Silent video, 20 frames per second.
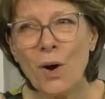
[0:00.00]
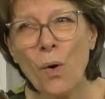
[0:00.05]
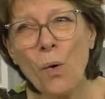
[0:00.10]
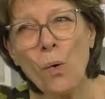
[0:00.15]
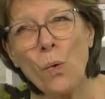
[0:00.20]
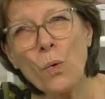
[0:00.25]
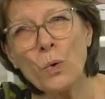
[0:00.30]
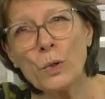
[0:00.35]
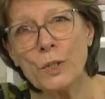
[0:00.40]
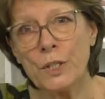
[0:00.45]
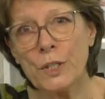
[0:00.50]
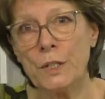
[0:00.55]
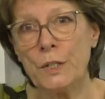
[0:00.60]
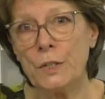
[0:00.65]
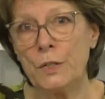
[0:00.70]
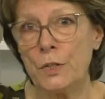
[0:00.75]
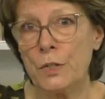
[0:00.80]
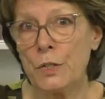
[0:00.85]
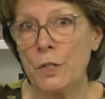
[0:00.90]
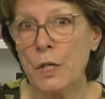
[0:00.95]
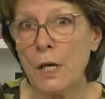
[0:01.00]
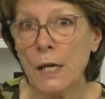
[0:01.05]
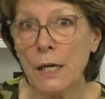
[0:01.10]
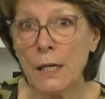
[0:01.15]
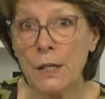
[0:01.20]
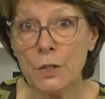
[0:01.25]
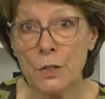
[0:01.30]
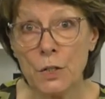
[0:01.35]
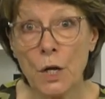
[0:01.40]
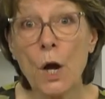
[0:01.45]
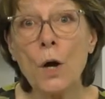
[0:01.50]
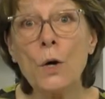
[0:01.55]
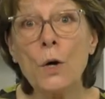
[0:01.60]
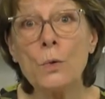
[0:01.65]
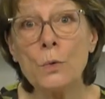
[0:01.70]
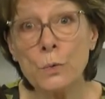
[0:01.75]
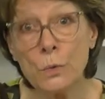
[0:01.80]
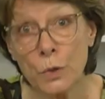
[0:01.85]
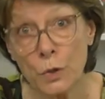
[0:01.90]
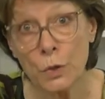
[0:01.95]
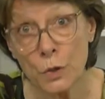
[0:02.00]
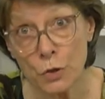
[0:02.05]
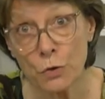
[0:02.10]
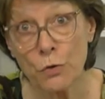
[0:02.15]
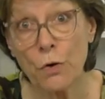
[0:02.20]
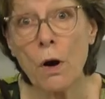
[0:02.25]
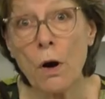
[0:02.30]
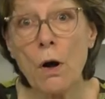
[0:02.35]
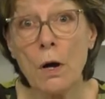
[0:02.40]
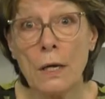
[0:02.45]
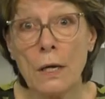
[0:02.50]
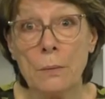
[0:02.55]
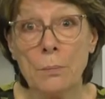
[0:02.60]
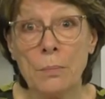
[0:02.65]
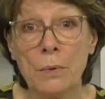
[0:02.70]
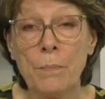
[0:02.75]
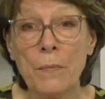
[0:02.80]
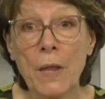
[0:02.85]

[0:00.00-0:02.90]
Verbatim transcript: audience, its own tribe.